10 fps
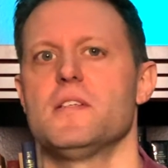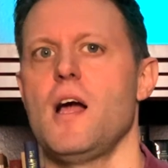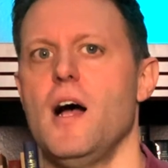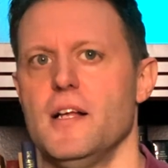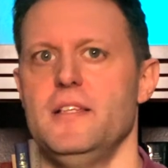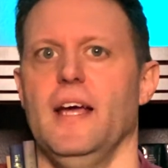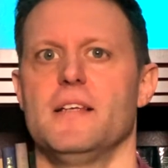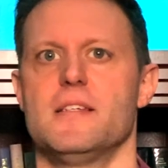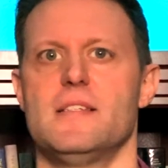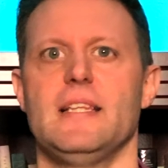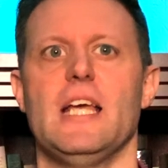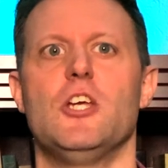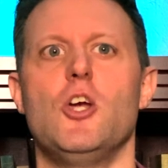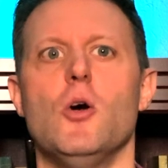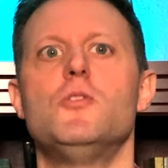context is that they
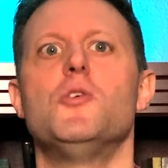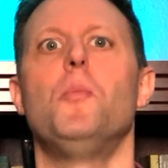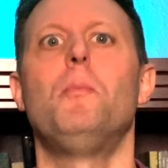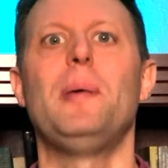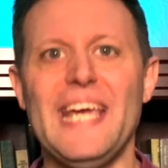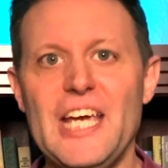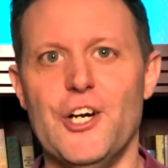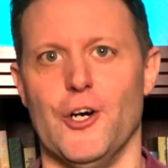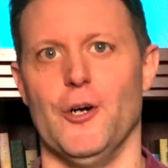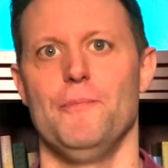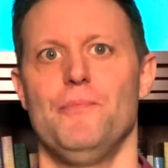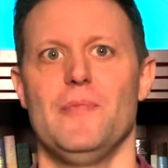go to Peter